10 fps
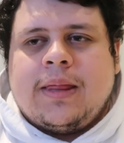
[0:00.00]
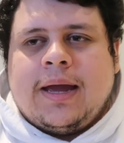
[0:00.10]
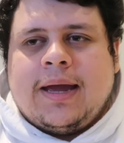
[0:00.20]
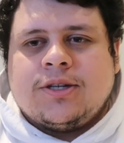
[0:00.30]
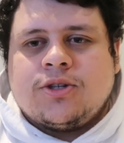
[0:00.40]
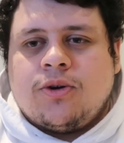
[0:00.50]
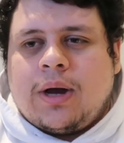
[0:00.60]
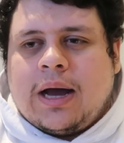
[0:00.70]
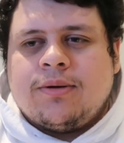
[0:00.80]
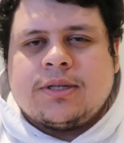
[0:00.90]
And so
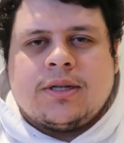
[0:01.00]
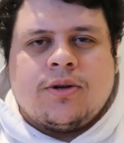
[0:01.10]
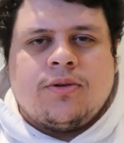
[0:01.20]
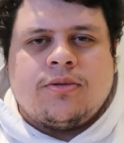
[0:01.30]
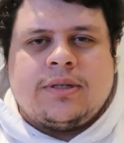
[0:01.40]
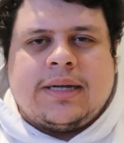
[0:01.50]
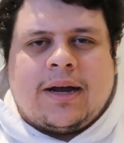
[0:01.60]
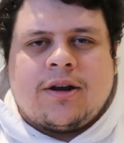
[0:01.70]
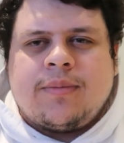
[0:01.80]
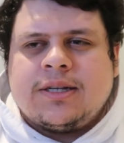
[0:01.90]
I was a little
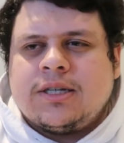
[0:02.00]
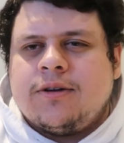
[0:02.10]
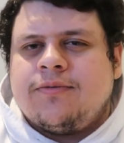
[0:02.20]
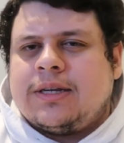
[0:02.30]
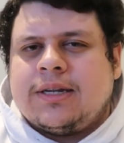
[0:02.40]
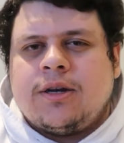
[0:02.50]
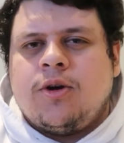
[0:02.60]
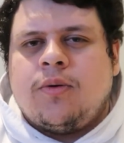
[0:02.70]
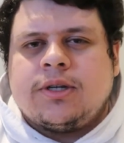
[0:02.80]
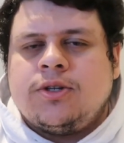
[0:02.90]
down on myself. I didn't
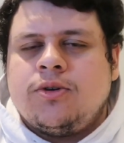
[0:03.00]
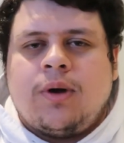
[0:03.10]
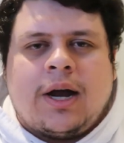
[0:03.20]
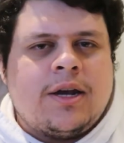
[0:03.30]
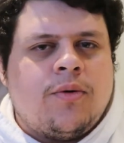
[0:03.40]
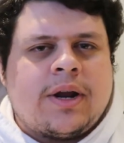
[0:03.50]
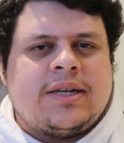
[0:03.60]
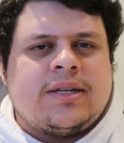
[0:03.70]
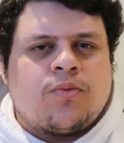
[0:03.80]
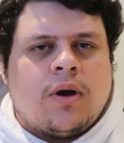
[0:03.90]
know what to do. I didn't know what I
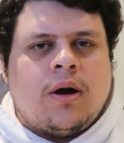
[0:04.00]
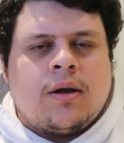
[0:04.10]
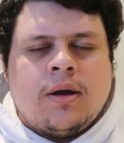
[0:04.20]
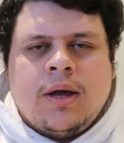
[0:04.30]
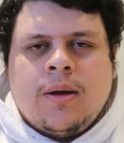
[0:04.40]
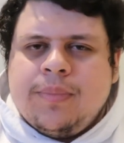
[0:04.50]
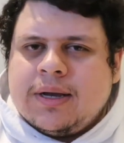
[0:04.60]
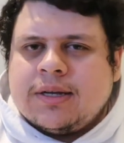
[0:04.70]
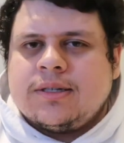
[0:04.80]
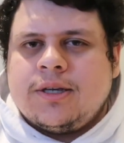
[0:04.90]
did wrong
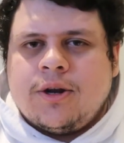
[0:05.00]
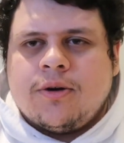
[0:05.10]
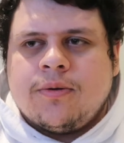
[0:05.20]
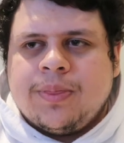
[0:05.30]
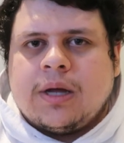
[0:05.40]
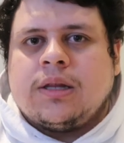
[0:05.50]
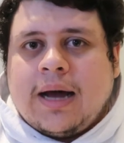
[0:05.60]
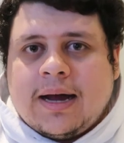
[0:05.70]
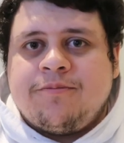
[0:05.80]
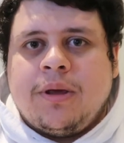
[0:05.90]
because, you know, a
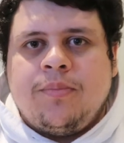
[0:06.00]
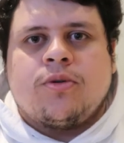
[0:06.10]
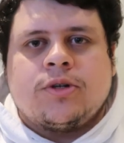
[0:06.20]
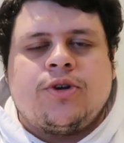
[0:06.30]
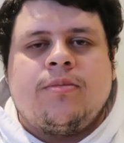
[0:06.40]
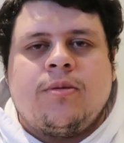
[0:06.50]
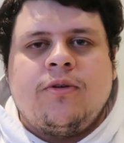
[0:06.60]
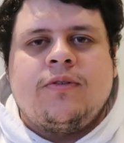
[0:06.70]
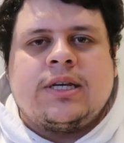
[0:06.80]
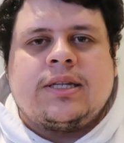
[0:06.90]
lot of people were streaming
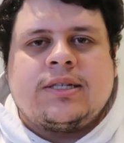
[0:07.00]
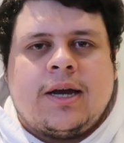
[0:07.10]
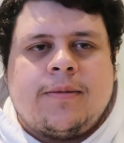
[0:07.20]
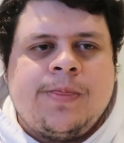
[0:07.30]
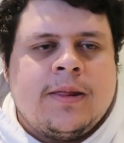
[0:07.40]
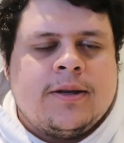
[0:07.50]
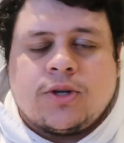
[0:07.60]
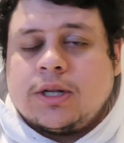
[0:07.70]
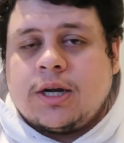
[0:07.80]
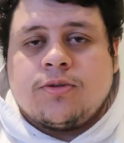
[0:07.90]
movies at the time.
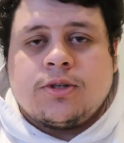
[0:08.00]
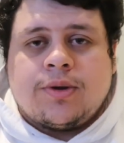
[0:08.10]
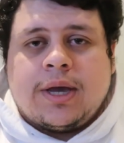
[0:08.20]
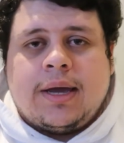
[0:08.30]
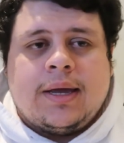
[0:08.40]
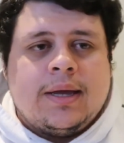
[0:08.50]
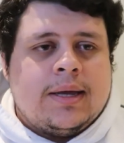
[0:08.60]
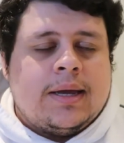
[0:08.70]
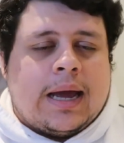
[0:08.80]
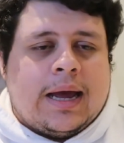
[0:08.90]
So I thought it was okay.
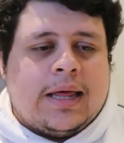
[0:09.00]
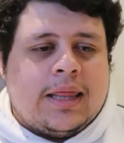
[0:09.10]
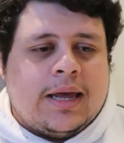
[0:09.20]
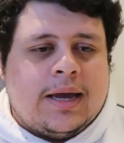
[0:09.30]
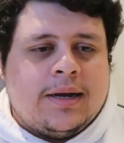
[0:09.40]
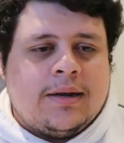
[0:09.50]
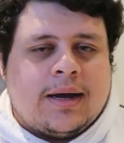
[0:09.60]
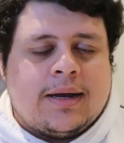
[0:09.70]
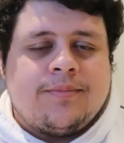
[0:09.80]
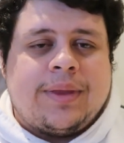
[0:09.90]
And then
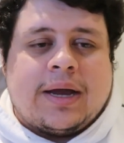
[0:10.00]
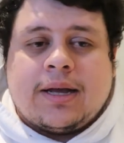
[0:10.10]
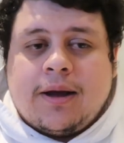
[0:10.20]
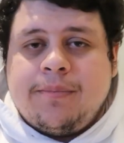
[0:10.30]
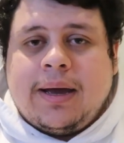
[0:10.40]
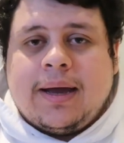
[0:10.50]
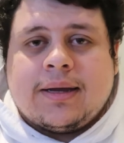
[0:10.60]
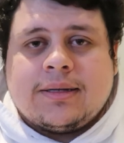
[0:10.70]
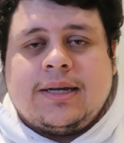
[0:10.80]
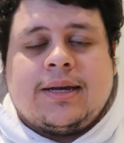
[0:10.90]
I come
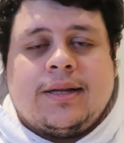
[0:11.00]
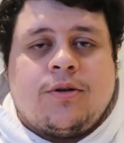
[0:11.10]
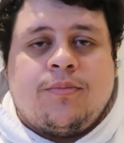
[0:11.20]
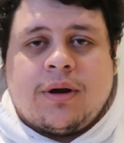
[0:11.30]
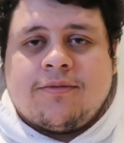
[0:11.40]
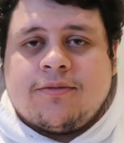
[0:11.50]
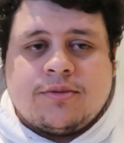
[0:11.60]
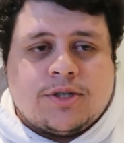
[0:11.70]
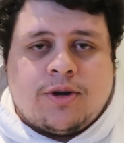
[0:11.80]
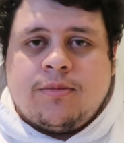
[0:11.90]
back, take a little break
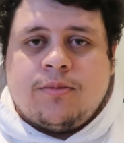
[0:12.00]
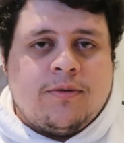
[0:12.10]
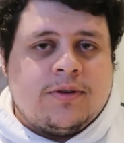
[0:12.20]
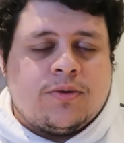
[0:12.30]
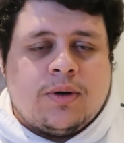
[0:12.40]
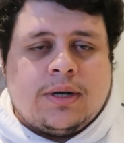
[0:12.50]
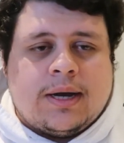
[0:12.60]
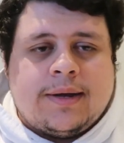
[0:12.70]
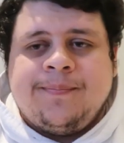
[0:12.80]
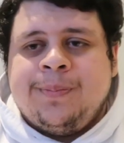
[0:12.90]
from streaming movies and
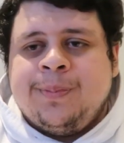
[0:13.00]
whatnot.